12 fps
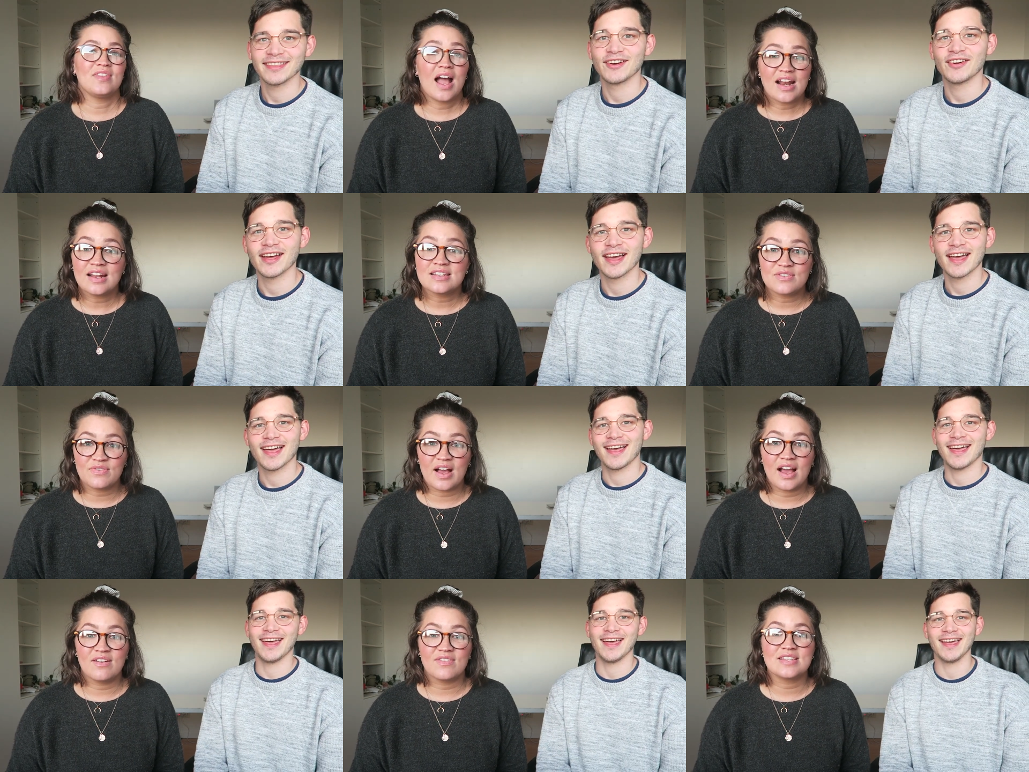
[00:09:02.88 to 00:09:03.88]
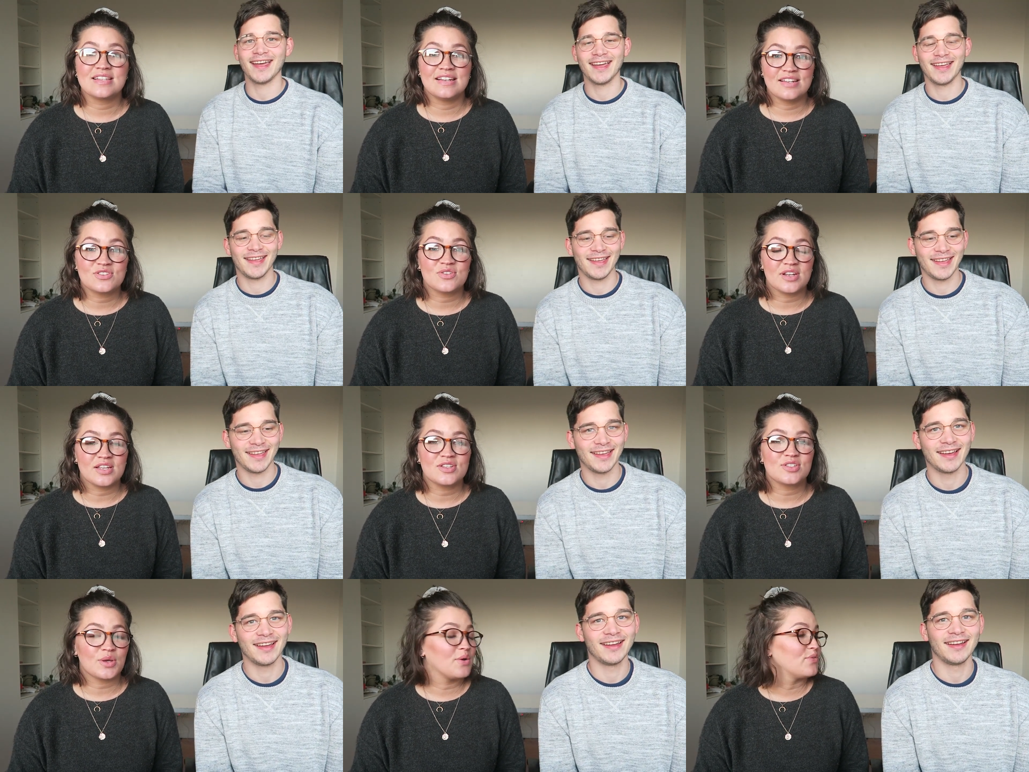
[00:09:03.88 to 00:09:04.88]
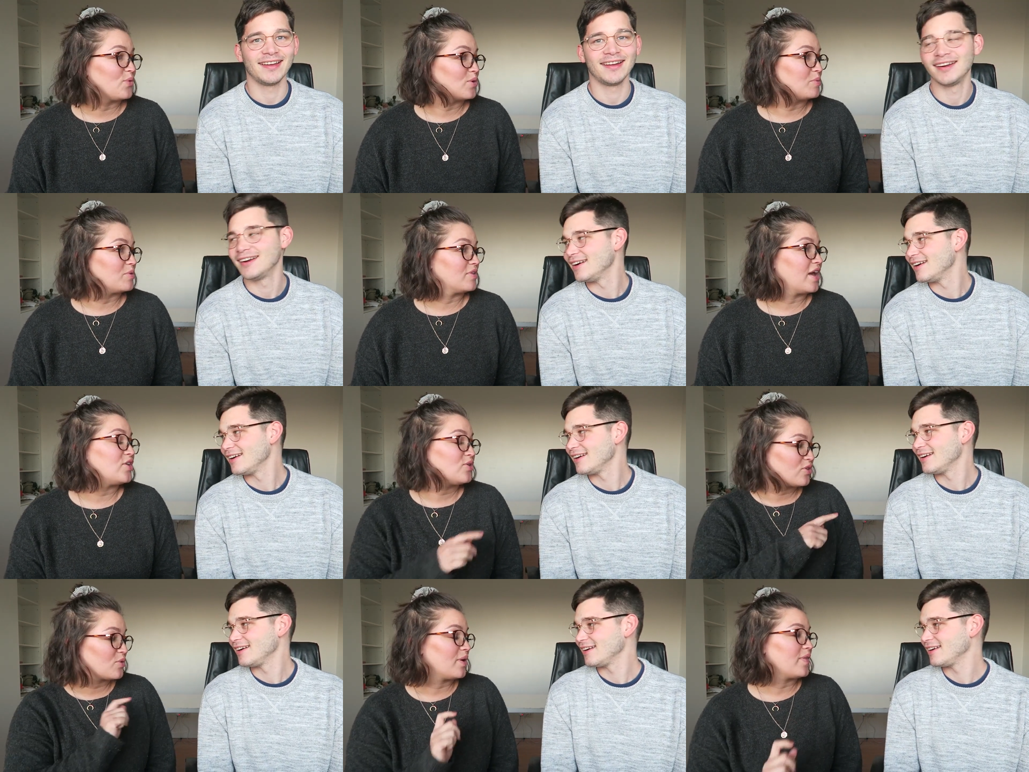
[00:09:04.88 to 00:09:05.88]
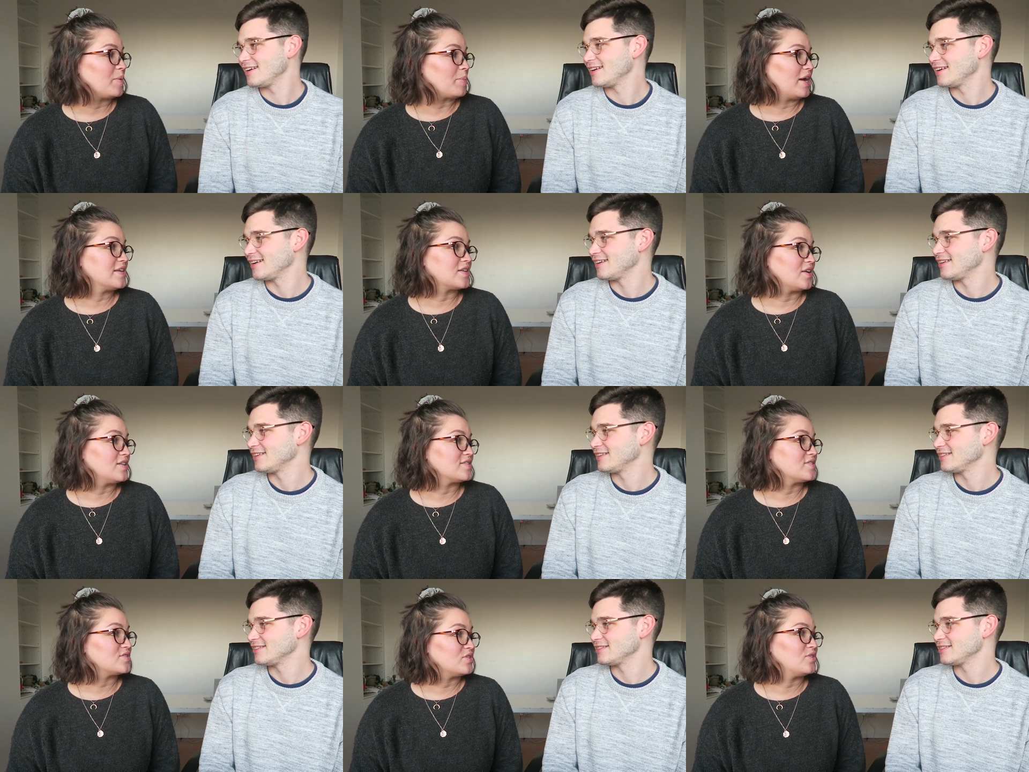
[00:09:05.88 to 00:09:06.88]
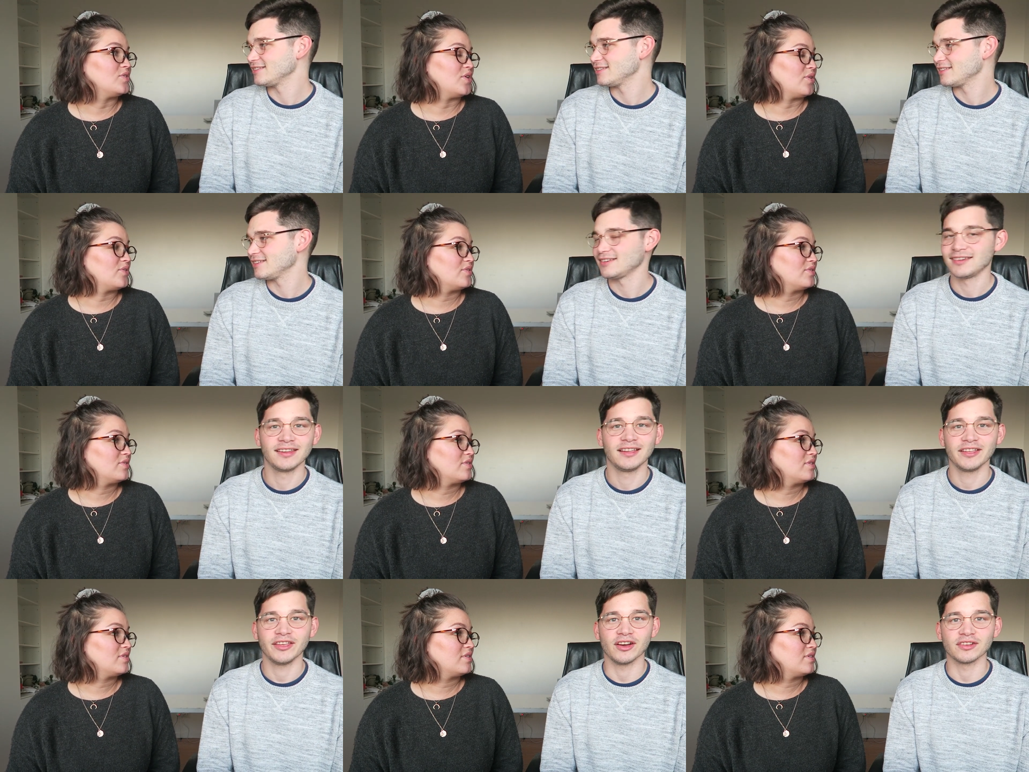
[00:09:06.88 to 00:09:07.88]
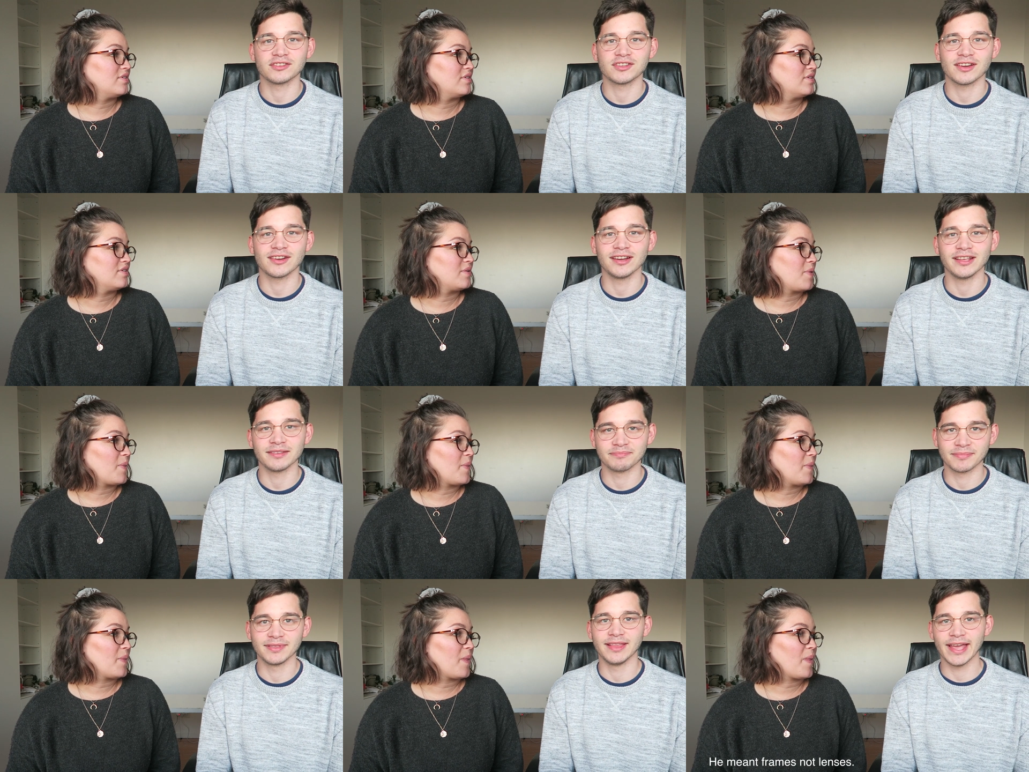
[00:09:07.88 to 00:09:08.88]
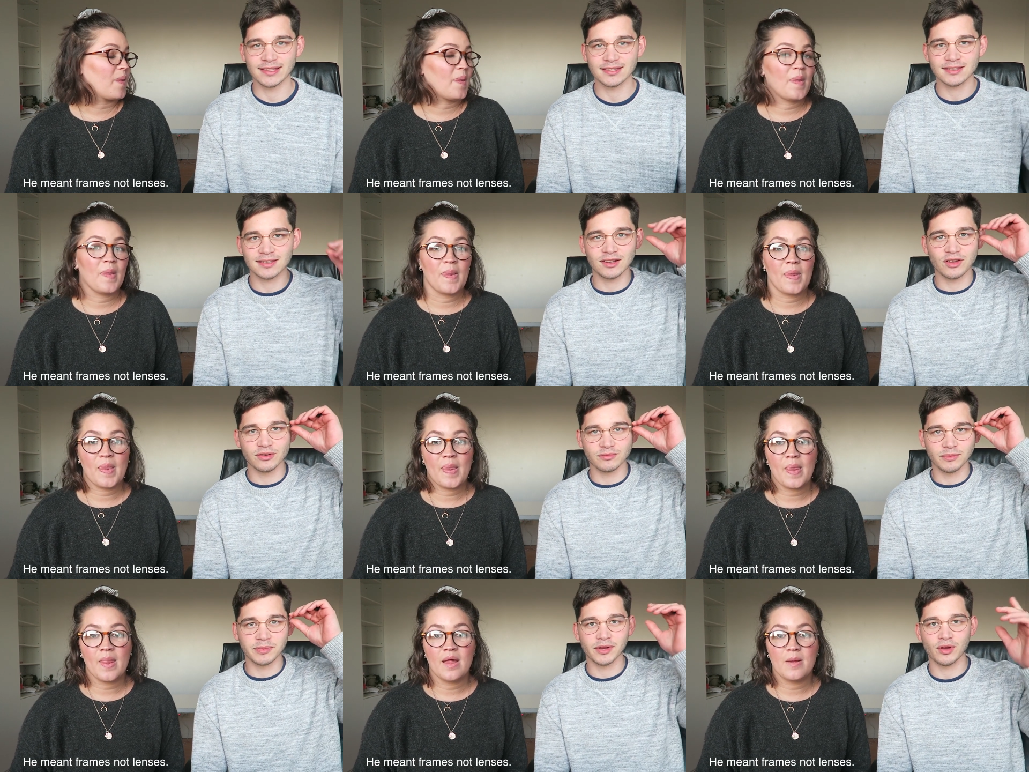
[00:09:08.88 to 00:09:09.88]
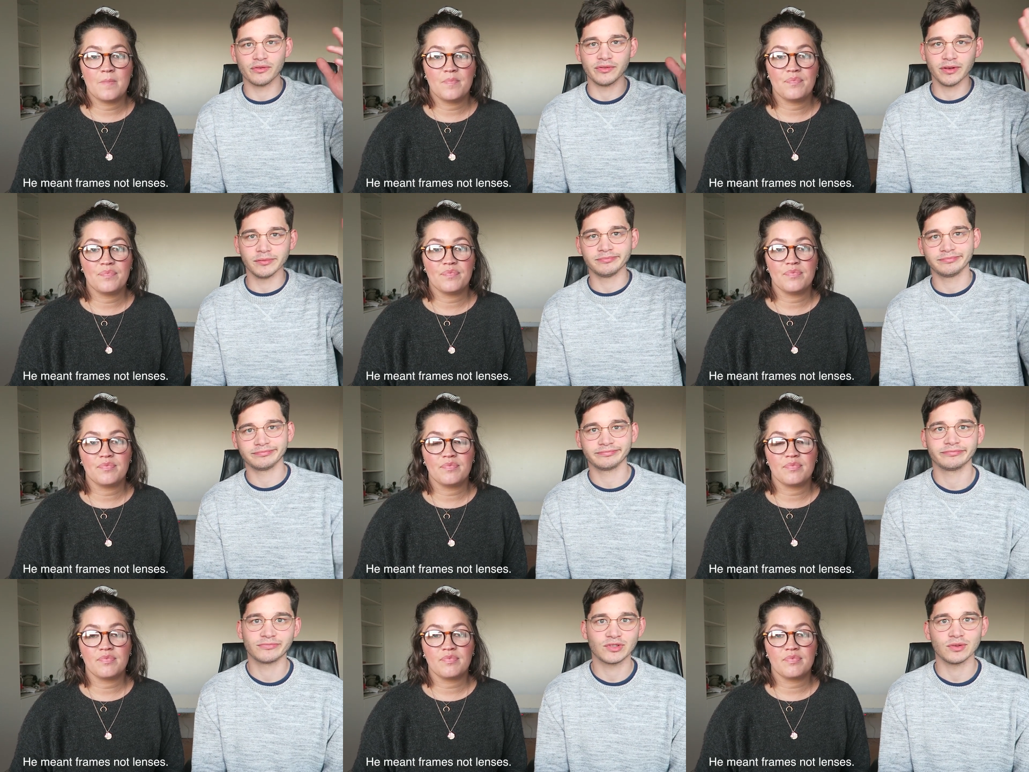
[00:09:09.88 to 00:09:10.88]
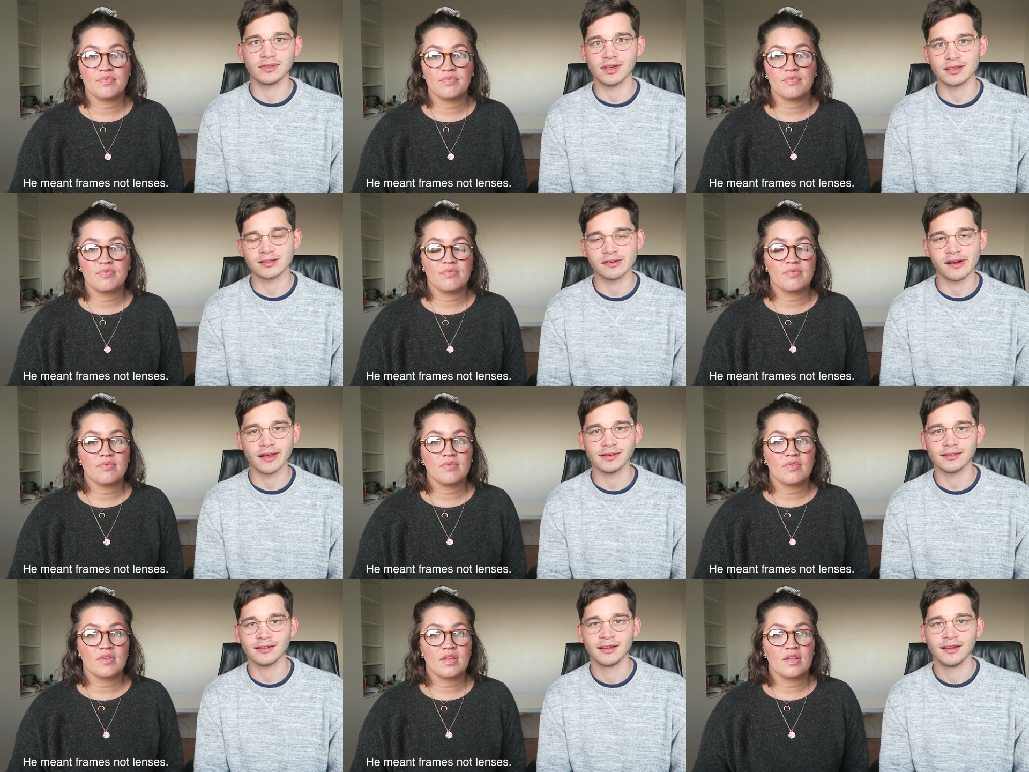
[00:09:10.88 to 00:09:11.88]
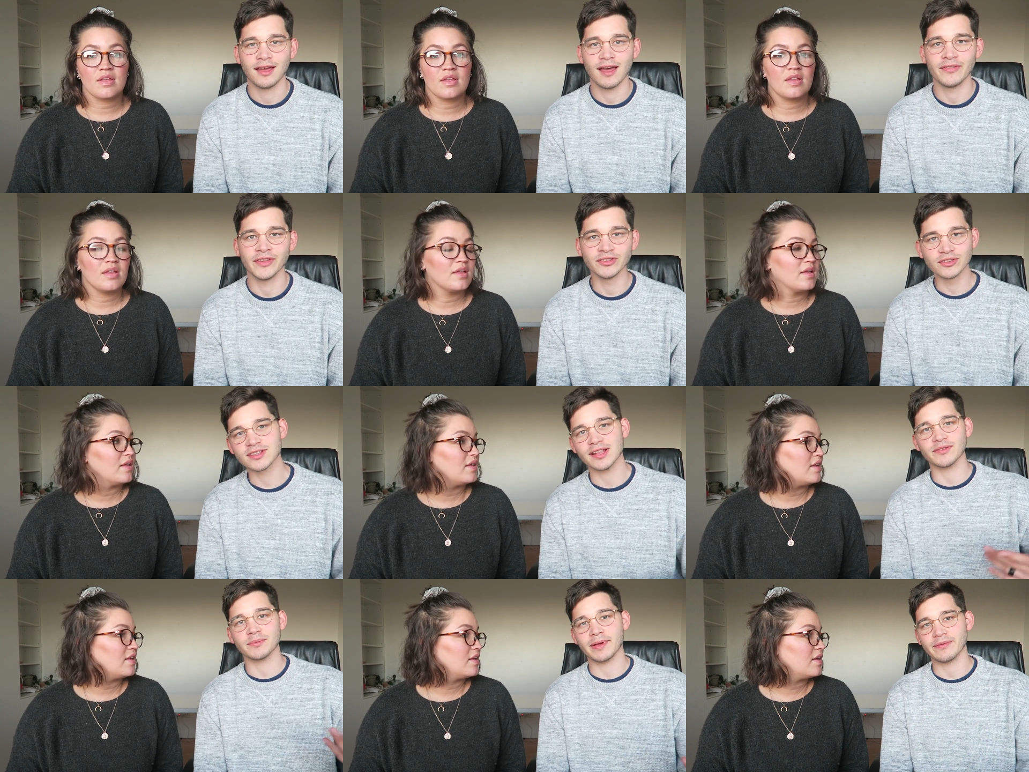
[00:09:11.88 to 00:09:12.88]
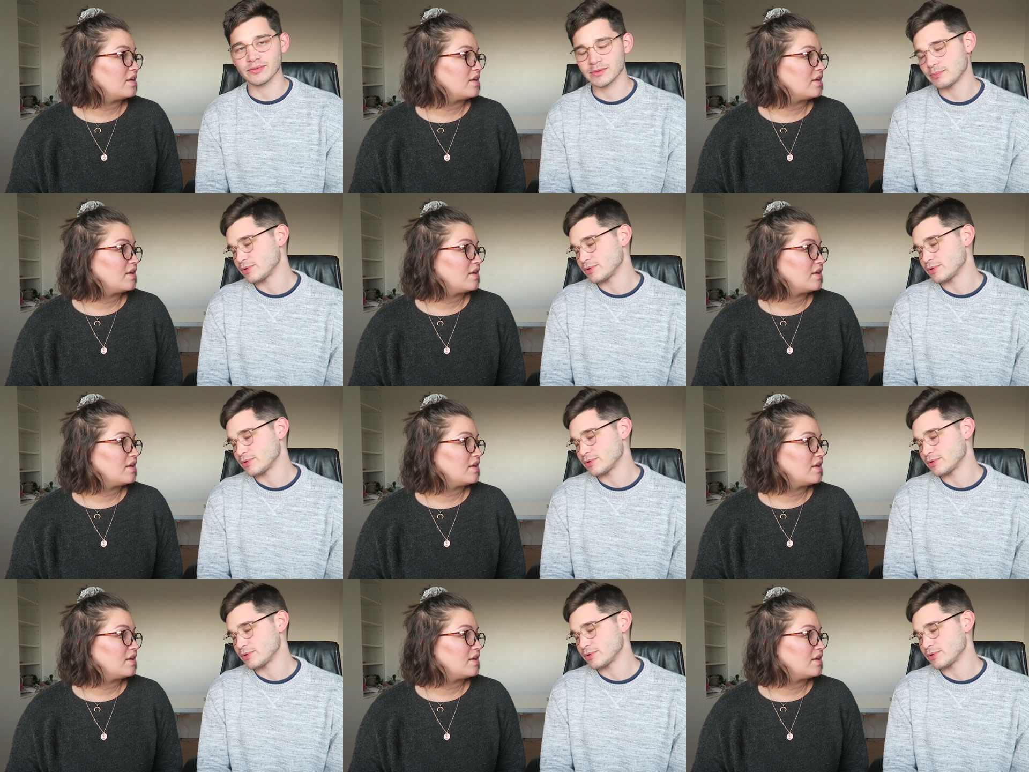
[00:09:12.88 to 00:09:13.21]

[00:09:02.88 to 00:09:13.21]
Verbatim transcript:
Speaker 1: Nine ninety-five is literally so affordable. And you're the one that buys glasses, so you know.
Speaker 2: Yeah, generally lenses alone would be over 2,000 rand and then you still have to pay for the